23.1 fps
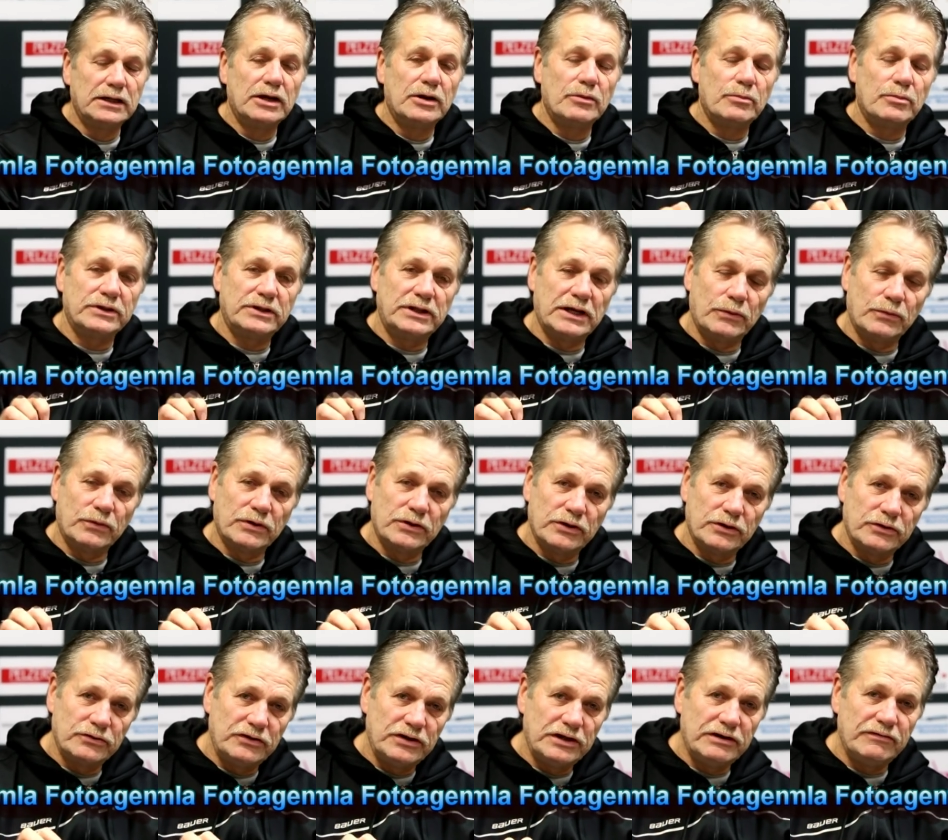But then when
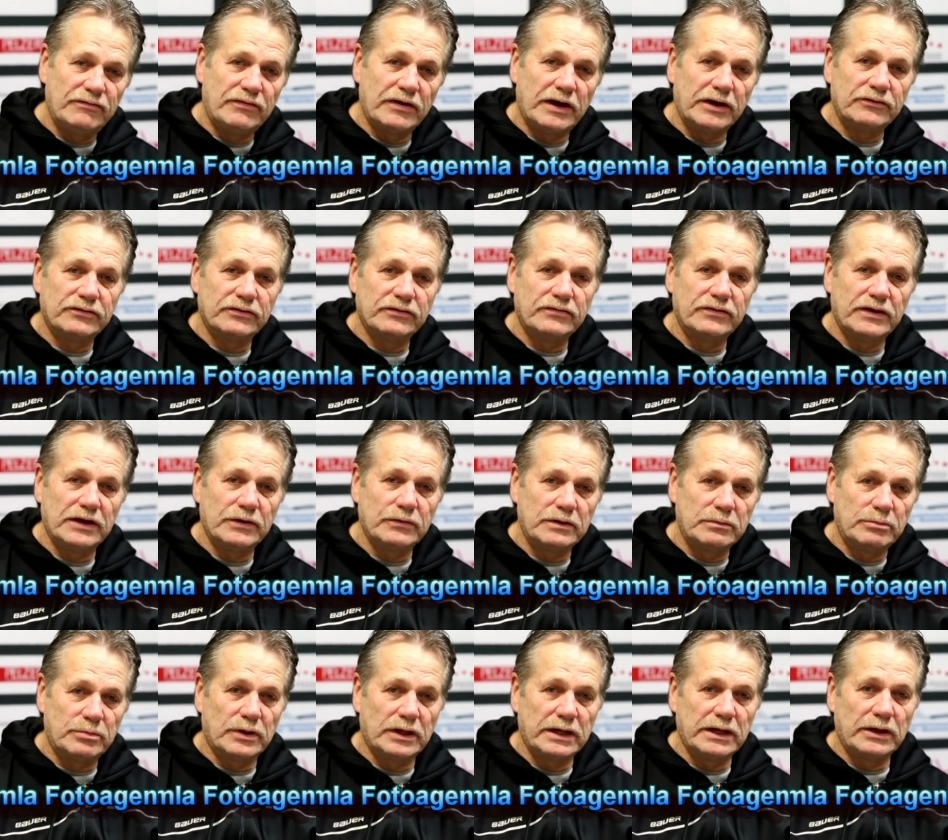they're defensive, they
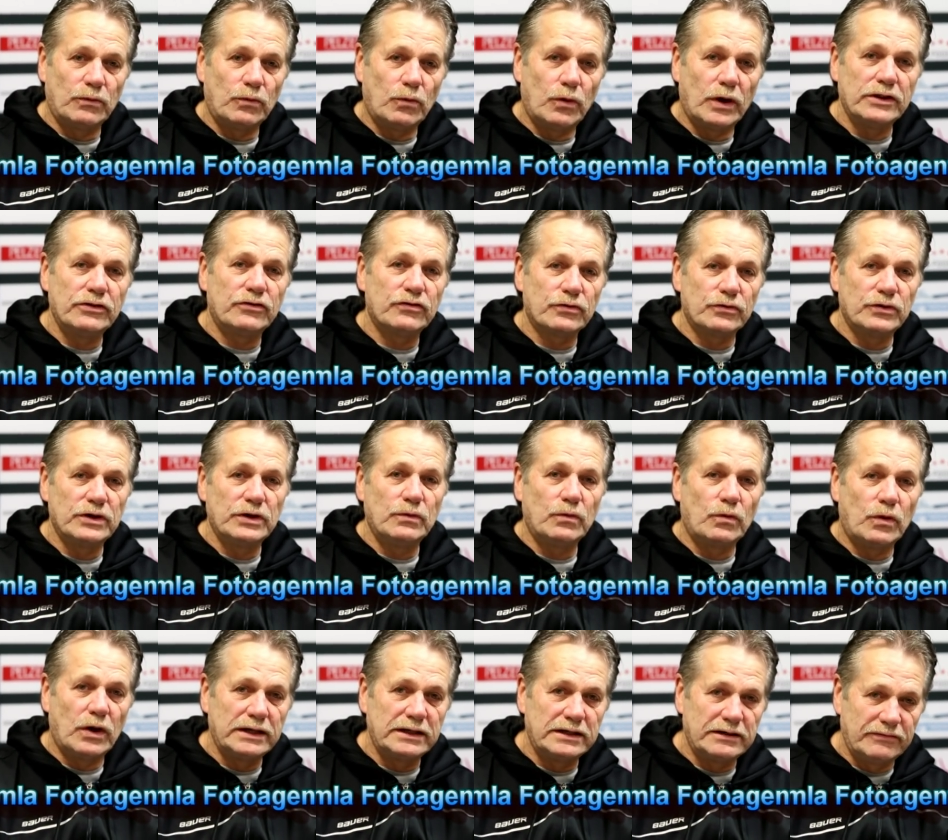would play a
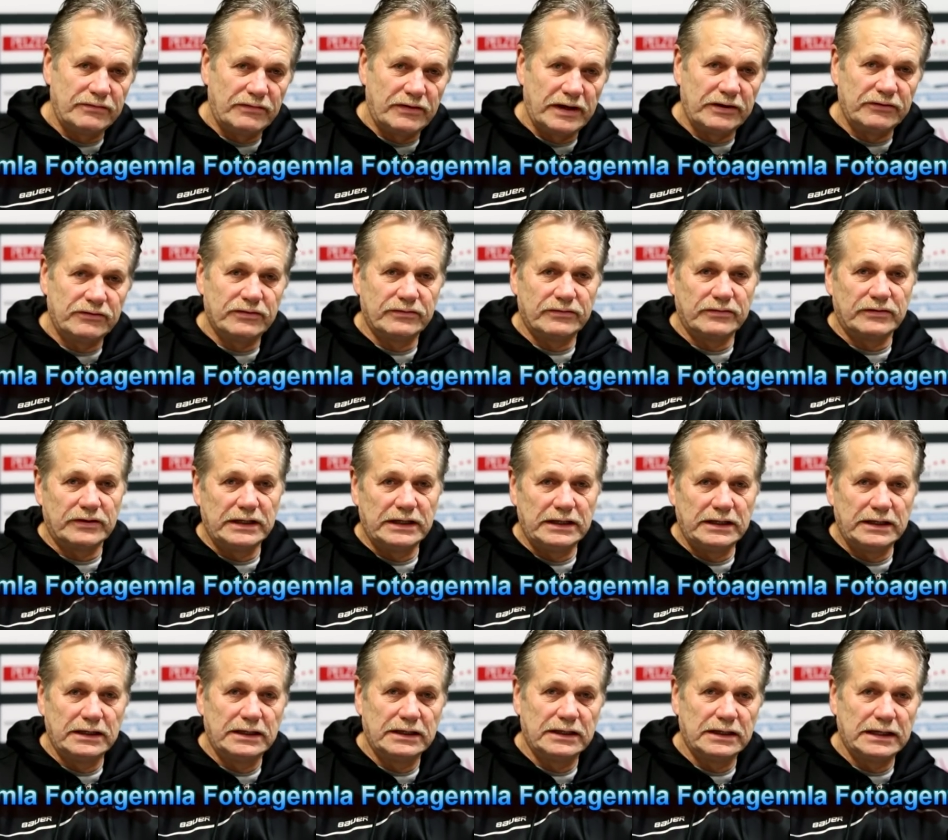1-3-1 defensively
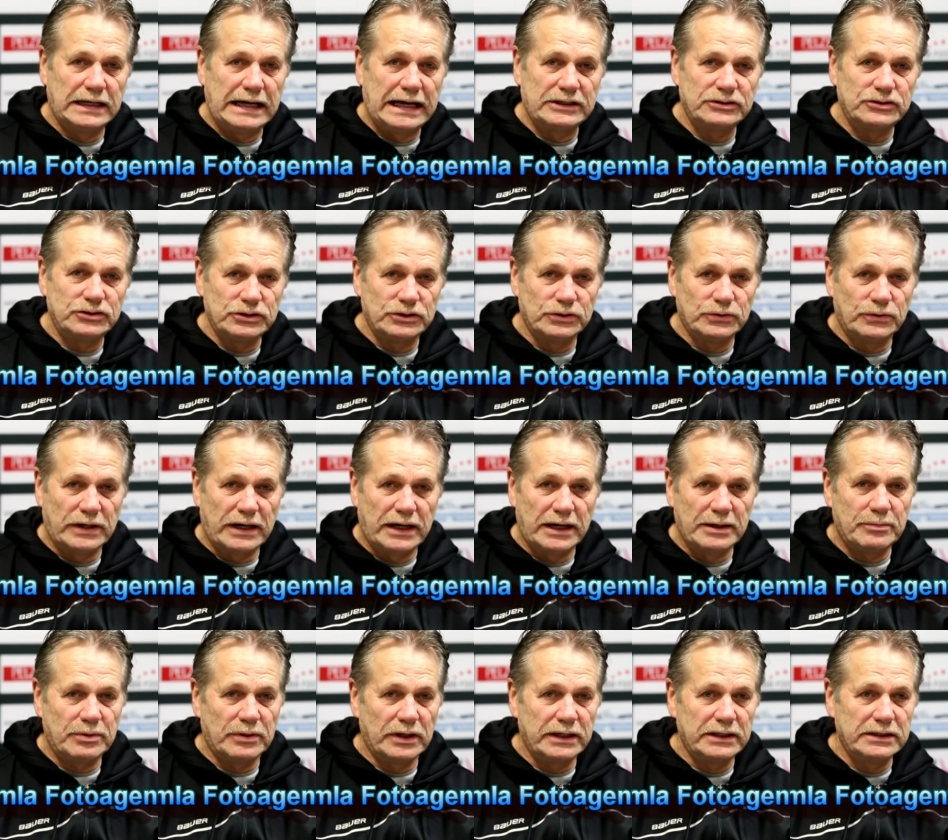last year when I
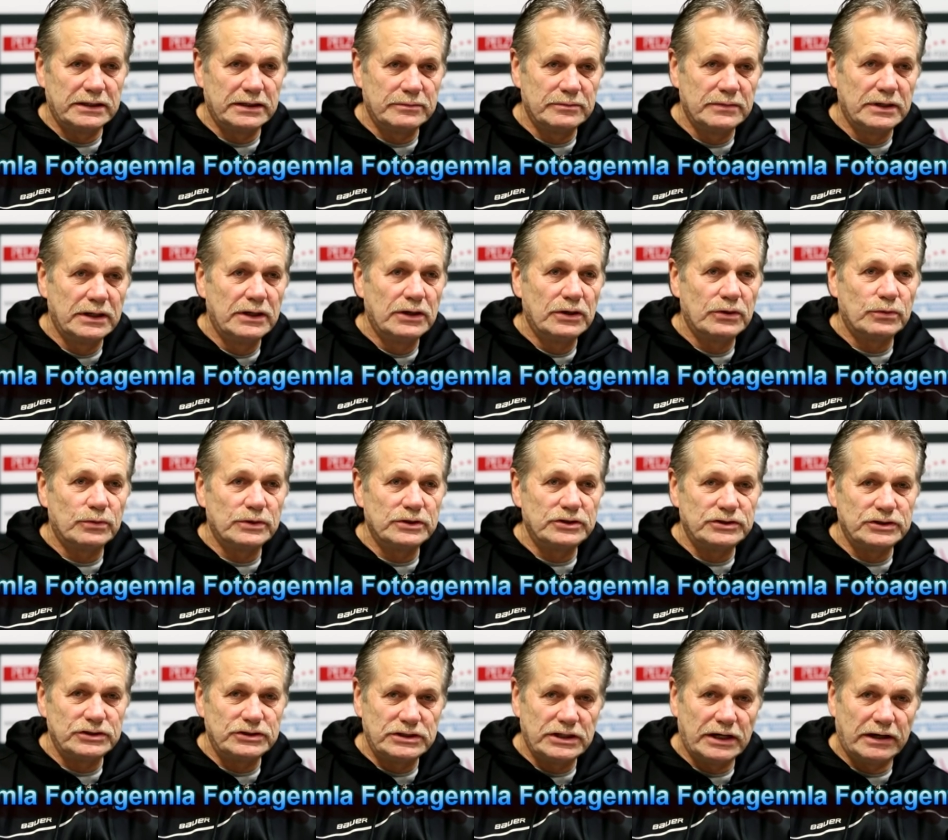played them which
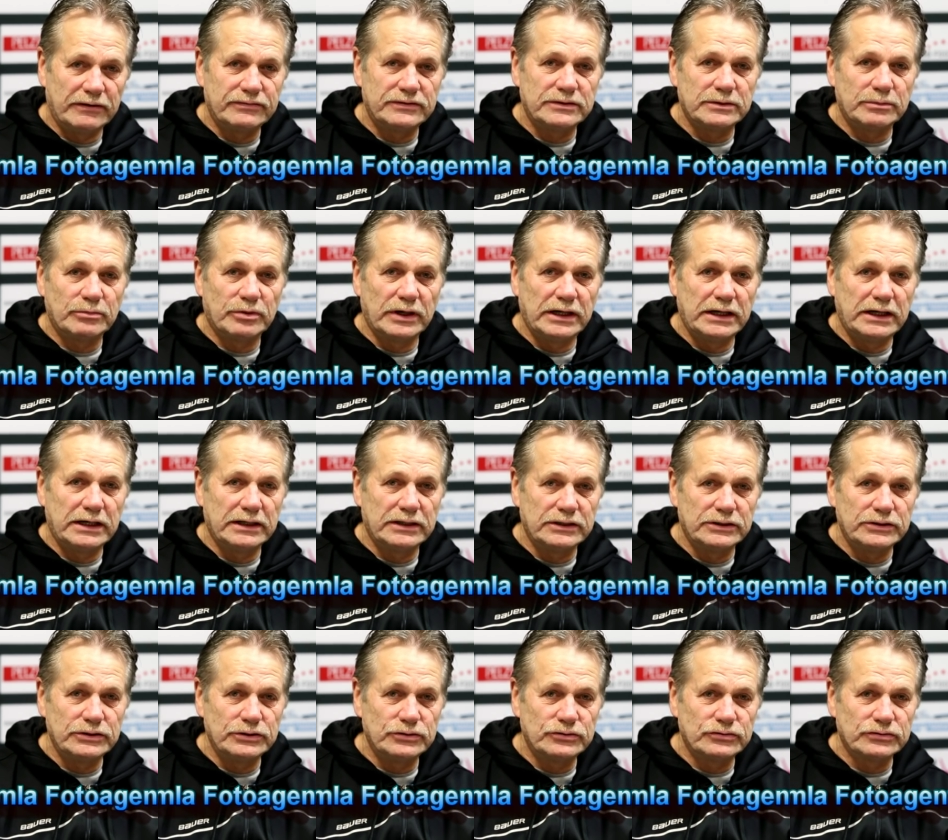is tough to break in the
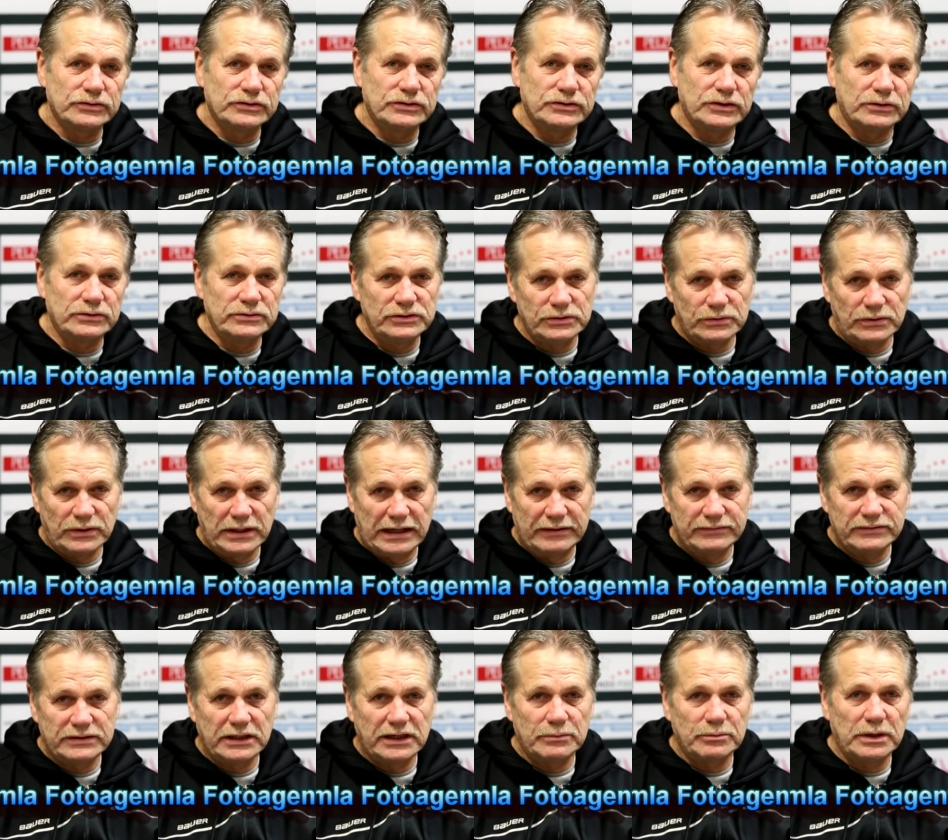neutral zone, so we'll
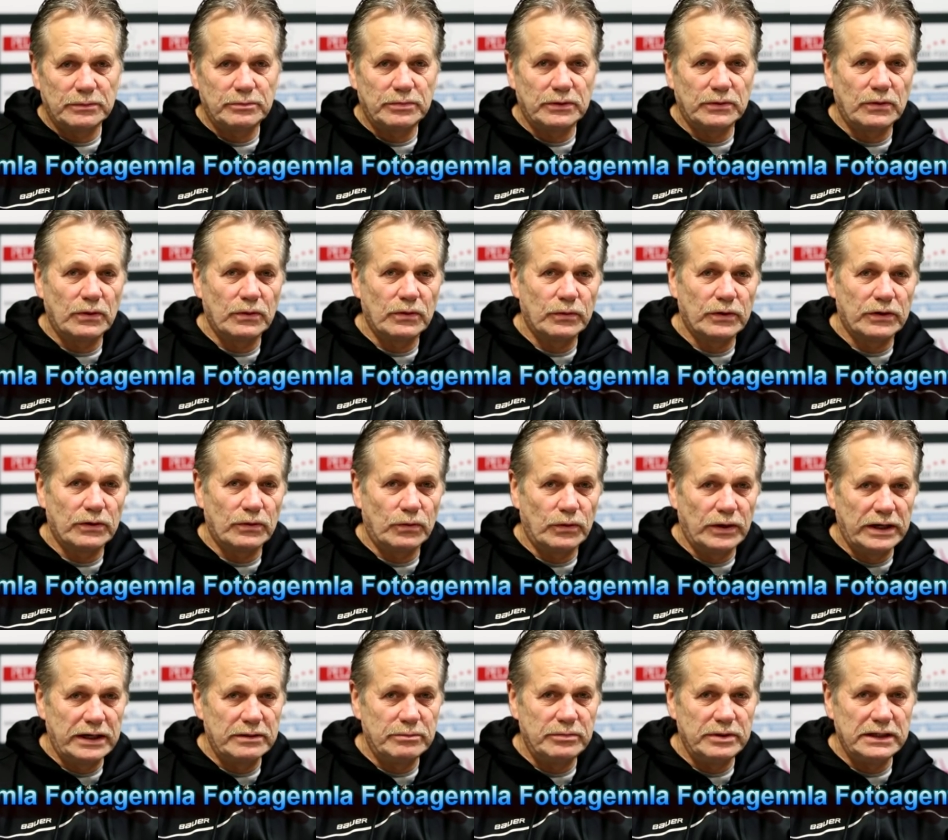have to come up with a
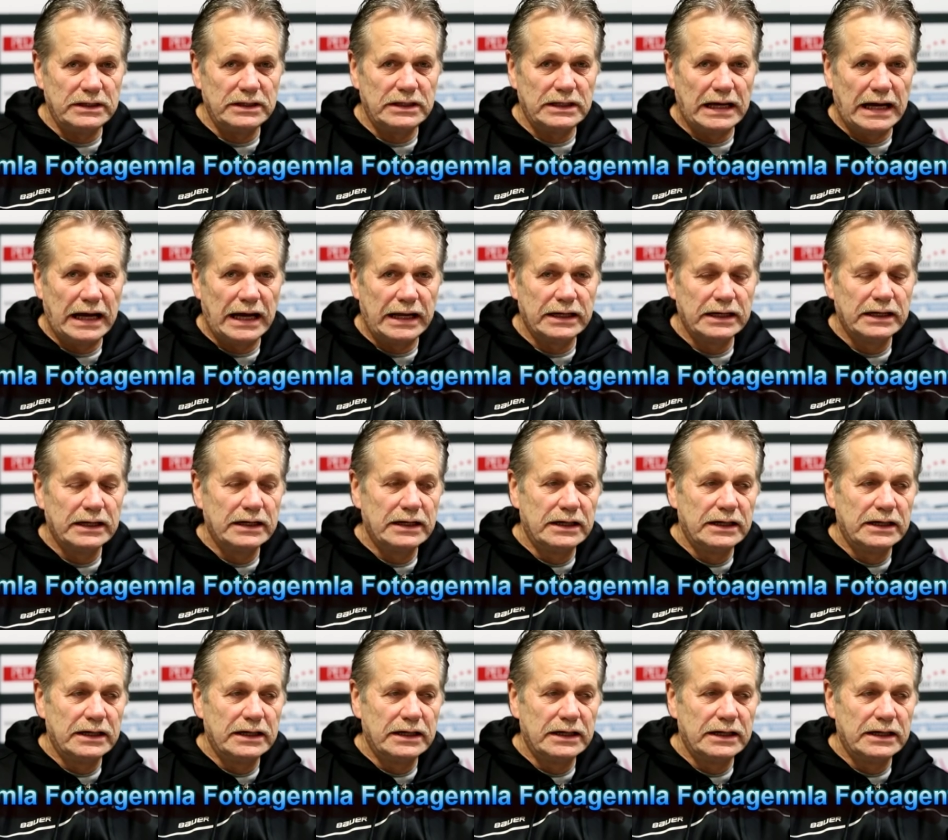way to beat that.